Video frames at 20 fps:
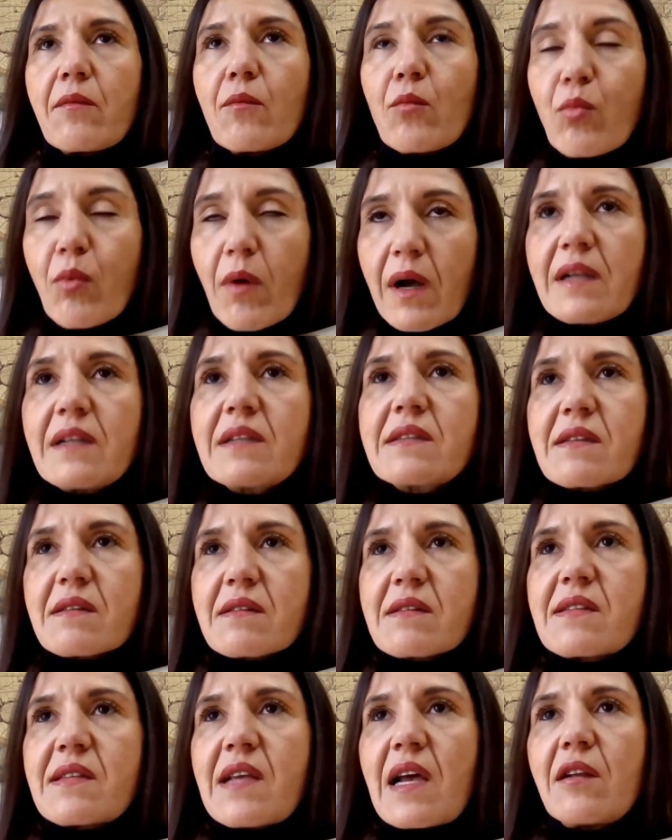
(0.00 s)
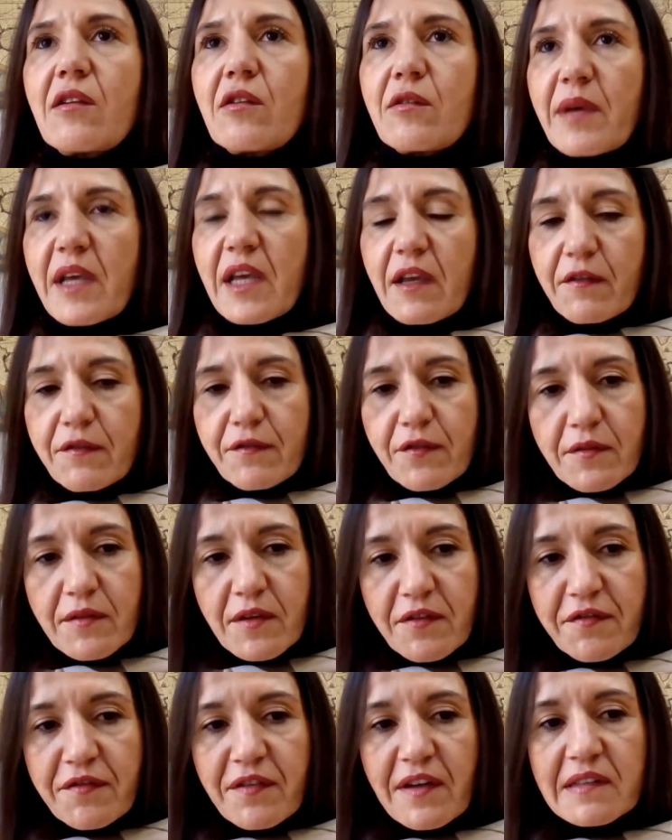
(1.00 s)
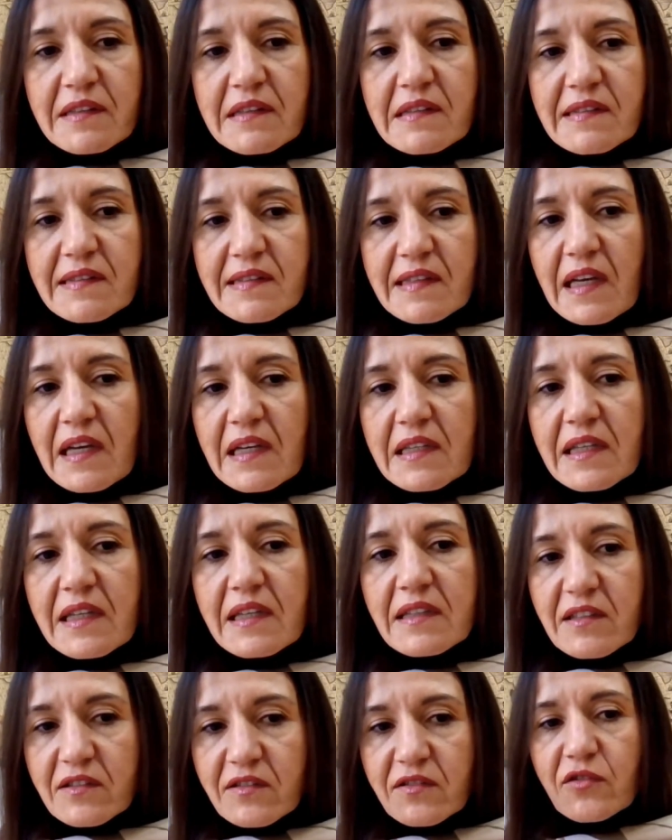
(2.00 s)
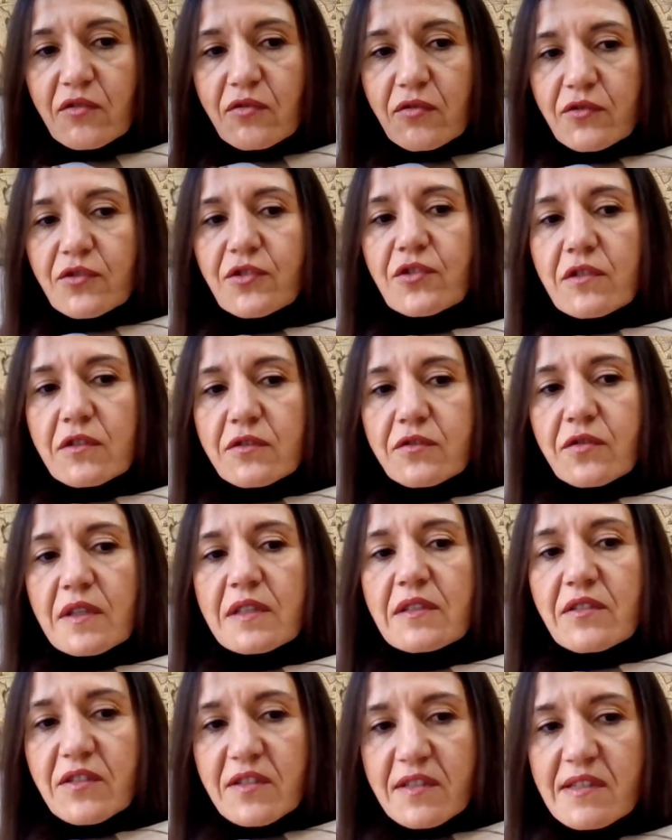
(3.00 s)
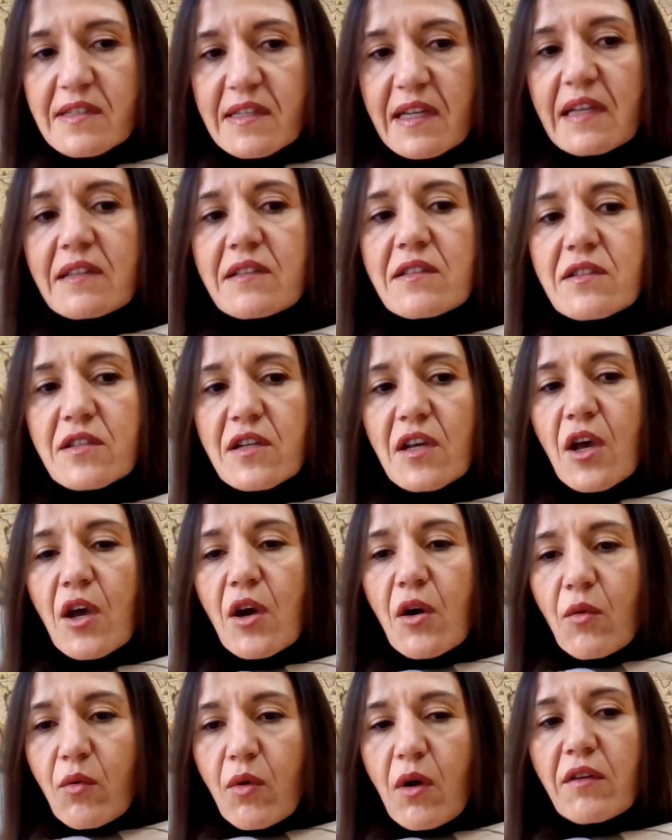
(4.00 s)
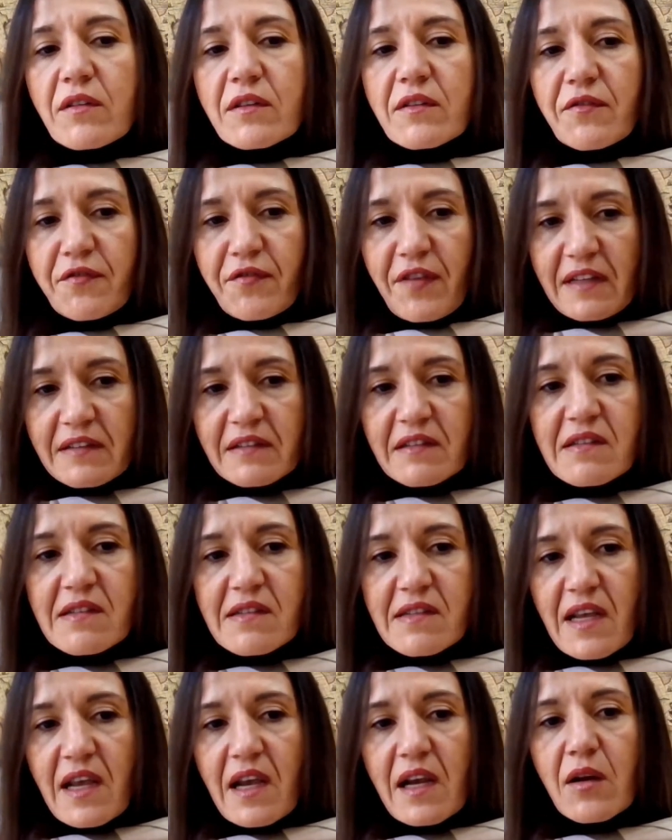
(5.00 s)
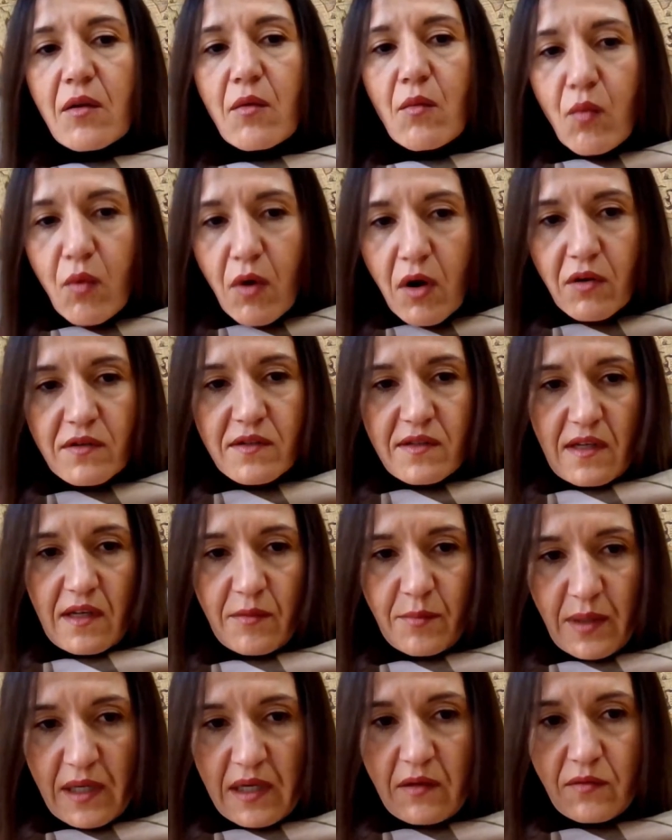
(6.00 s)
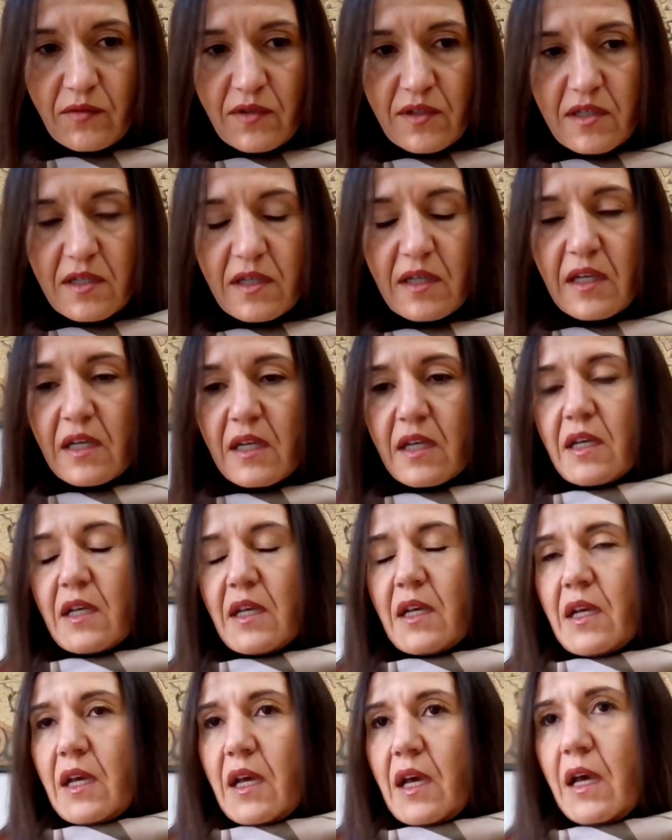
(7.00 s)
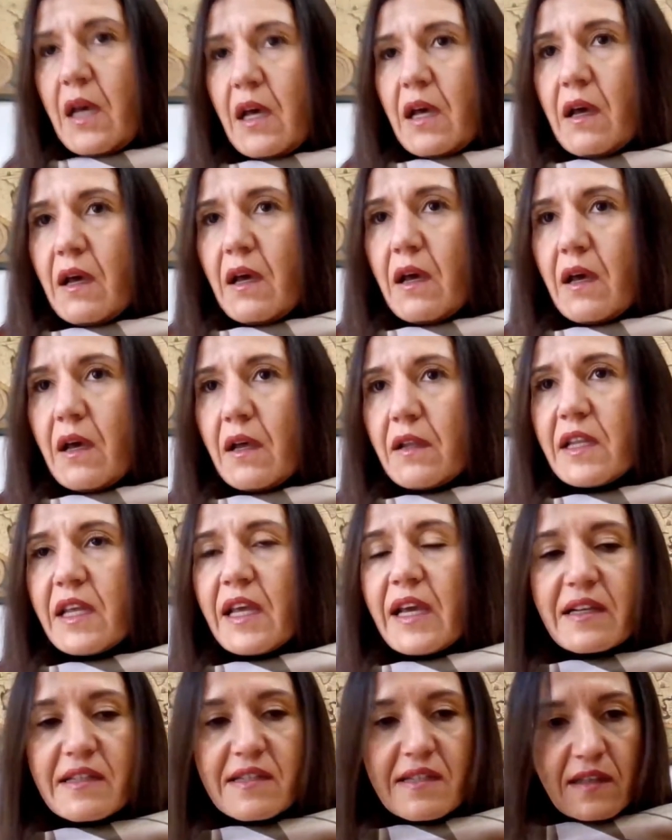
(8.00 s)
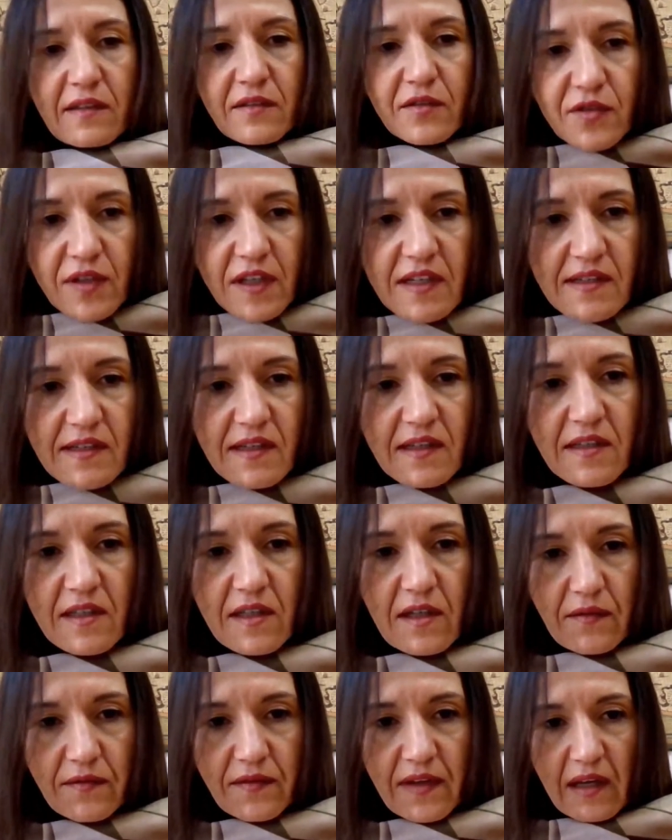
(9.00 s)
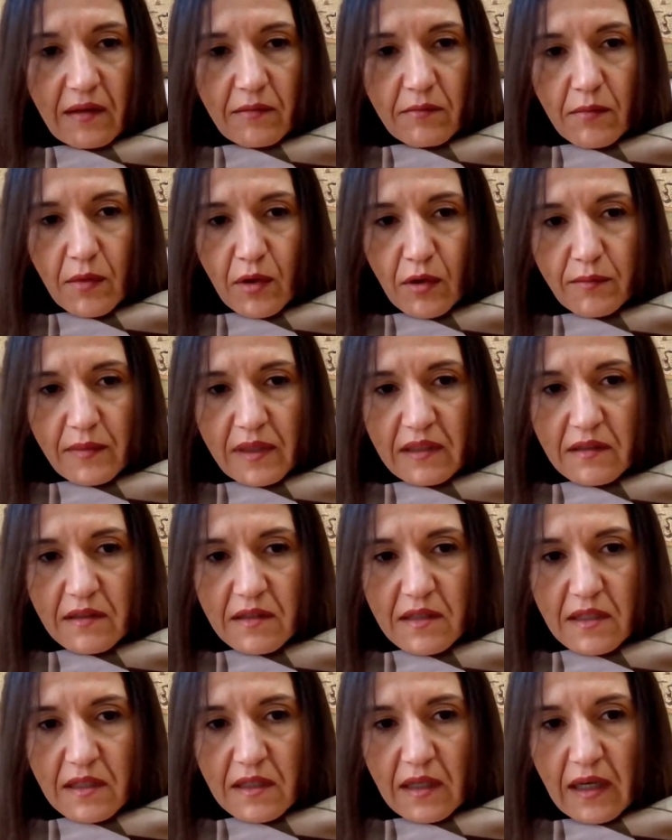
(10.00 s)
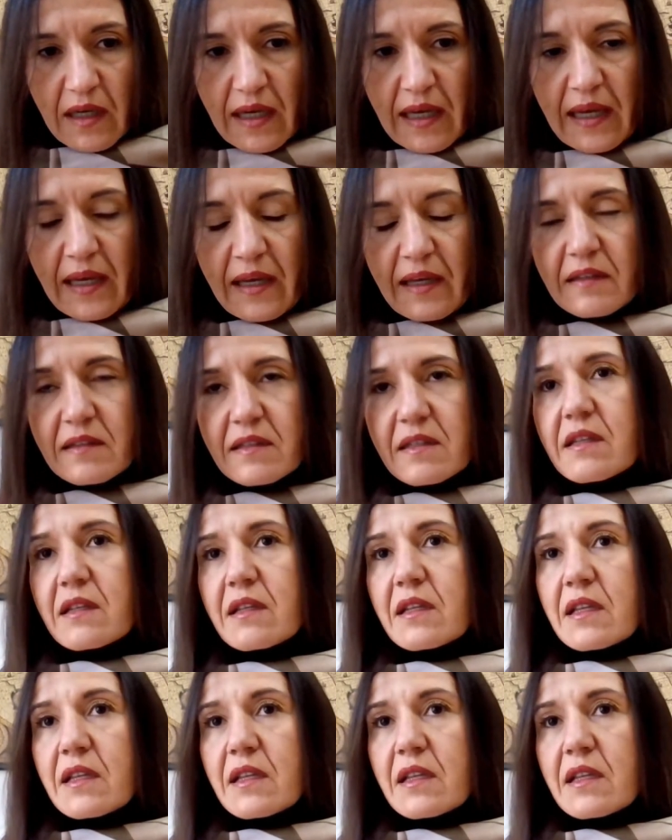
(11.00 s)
Wilde's Salome from the fin de siècle. It is crucial to understand what fin de siècle was about, the eccentricity of that moment. And